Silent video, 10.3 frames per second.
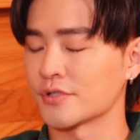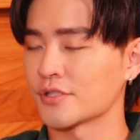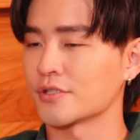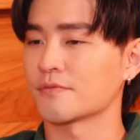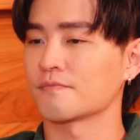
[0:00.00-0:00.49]

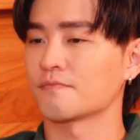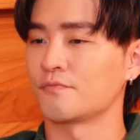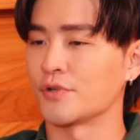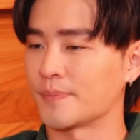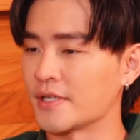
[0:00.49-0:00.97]
just
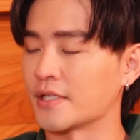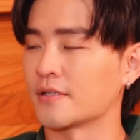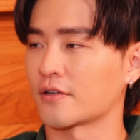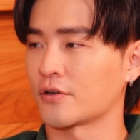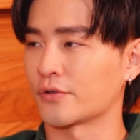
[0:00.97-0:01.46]
repeat
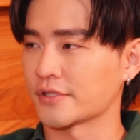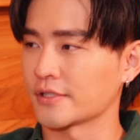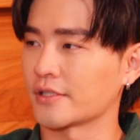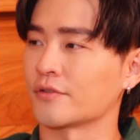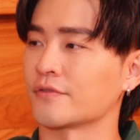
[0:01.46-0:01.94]
the chords
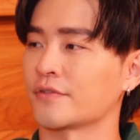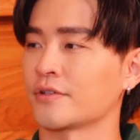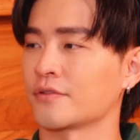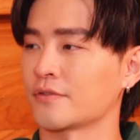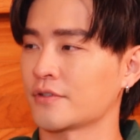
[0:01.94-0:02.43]
like over
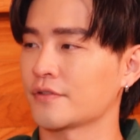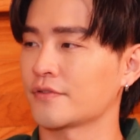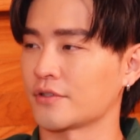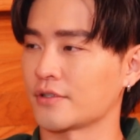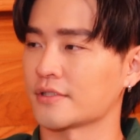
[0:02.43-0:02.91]
and over
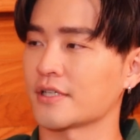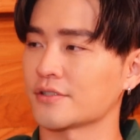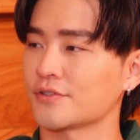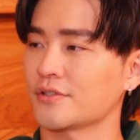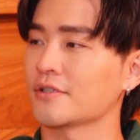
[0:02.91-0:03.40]
for the
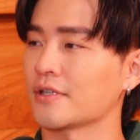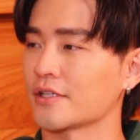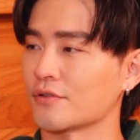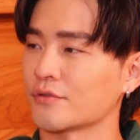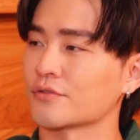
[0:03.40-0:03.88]
entire song, or
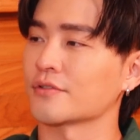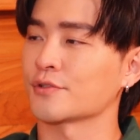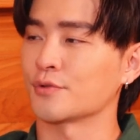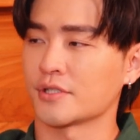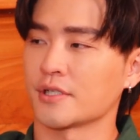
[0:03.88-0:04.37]
like you also
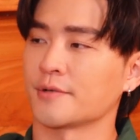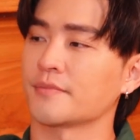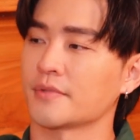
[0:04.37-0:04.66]
switch it up?